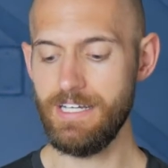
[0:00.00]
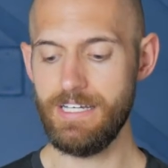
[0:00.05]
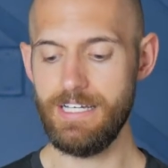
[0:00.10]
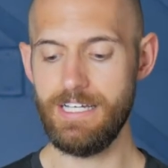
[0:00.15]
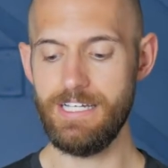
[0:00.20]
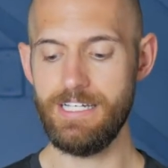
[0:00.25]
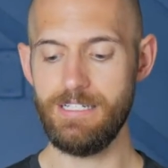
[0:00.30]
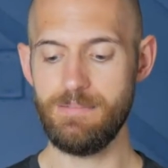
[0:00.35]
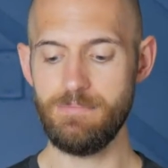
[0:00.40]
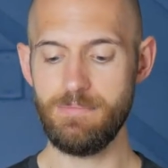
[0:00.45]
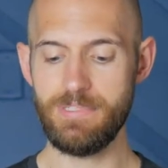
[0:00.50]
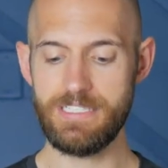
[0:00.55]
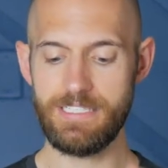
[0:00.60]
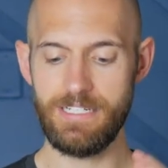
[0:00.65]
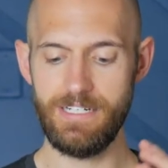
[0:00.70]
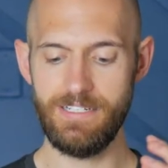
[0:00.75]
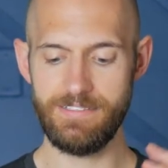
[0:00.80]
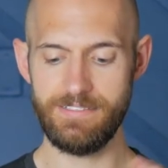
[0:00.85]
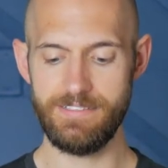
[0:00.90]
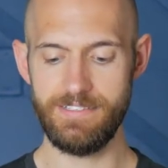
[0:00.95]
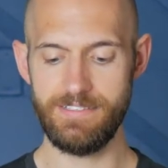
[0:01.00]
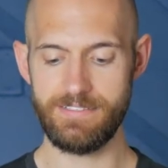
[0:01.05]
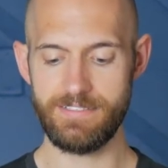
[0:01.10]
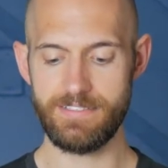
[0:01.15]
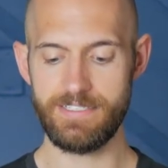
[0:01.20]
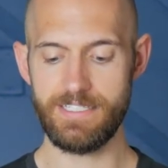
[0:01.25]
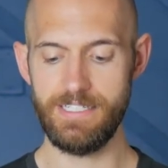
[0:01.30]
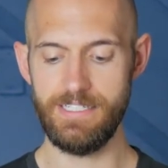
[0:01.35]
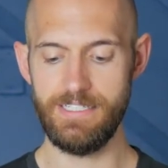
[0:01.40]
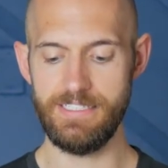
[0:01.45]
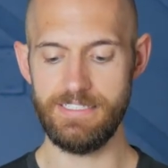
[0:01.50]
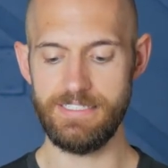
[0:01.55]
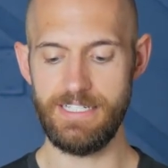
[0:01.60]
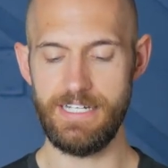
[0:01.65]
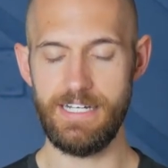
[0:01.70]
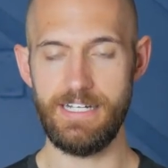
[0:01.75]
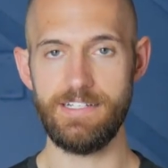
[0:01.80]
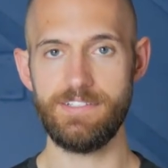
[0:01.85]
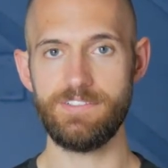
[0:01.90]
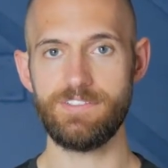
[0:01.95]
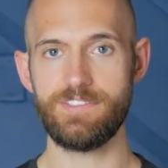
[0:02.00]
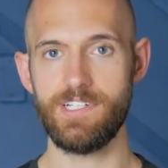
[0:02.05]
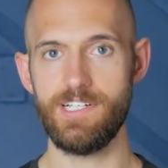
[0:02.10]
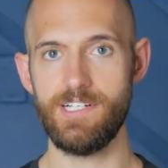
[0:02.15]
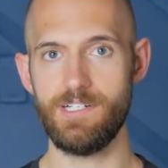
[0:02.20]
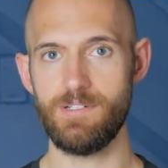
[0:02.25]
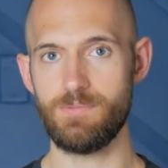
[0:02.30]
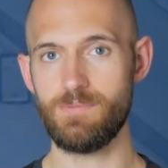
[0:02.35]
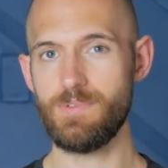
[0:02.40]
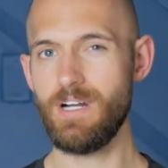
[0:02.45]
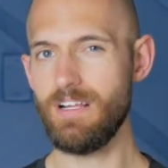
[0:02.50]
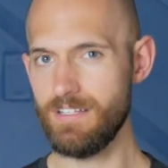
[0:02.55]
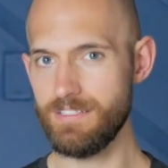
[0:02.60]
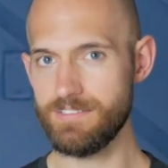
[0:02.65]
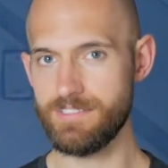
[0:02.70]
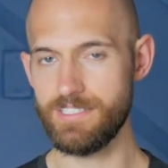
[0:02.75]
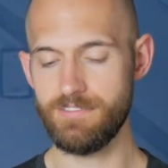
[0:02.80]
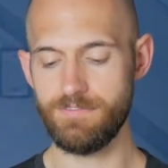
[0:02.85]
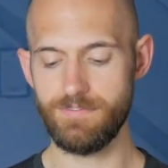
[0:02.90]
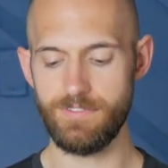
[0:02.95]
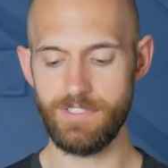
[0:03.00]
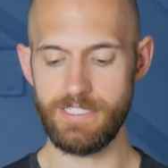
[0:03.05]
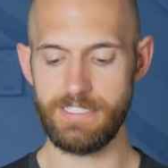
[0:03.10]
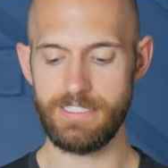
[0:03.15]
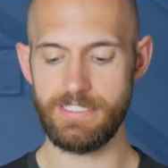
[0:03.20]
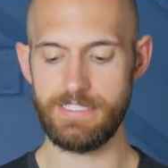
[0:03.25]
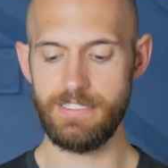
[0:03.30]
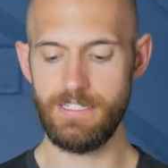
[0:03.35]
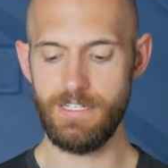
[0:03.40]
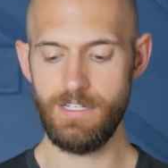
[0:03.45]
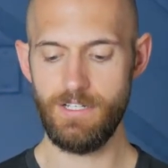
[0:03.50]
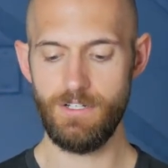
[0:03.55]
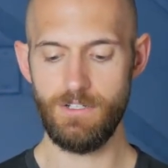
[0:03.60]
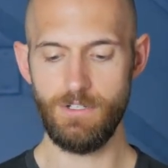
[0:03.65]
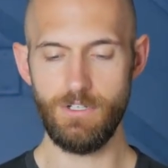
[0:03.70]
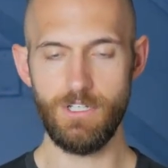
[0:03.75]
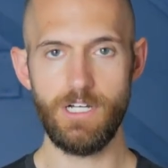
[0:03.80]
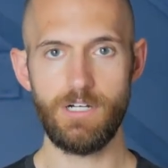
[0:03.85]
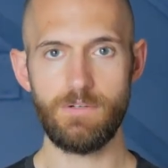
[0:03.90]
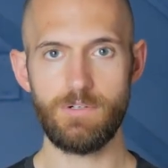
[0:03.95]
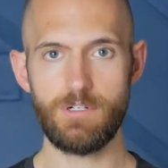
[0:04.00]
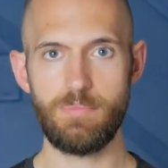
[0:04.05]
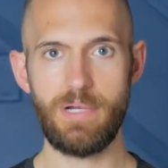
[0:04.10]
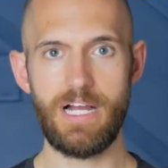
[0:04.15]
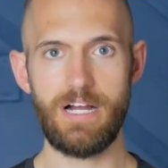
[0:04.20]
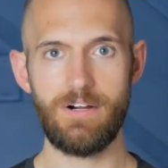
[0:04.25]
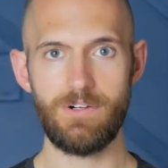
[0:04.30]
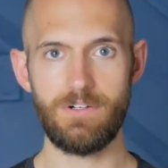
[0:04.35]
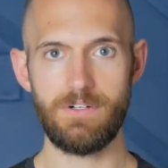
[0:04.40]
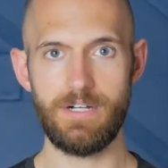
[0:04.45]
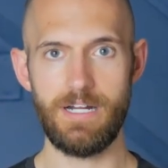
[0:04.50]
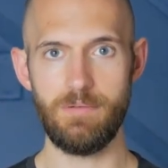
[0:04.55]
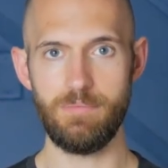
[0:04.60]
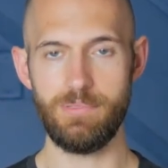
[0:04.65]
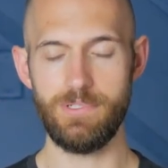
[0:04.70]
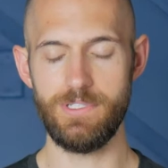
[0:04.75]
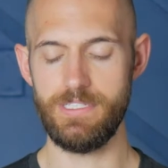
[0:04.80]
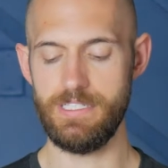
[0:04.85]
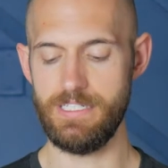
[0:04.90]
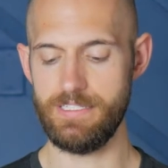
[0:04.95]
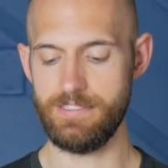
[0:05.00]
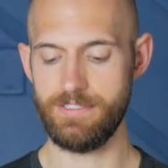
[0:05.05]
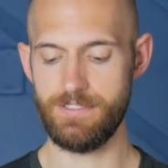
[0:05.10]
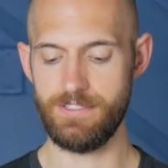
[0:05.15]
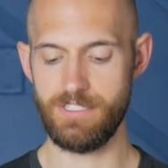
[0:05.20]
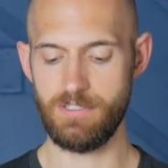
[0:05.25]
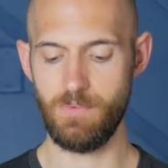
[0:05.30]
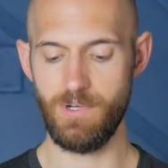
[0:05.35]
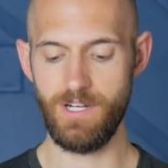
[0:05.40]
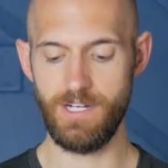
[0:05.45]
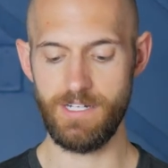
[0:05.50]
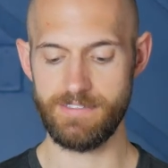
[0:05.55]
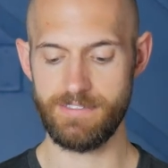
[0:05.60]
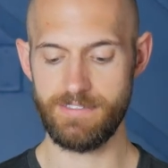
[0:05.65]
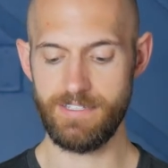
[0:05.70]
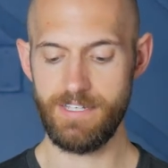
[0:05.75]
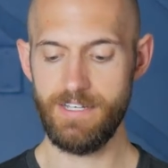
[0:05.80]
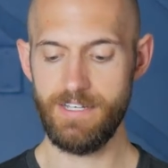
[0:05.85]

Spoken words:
And because this gun has a relatively lower power output at 30 watts,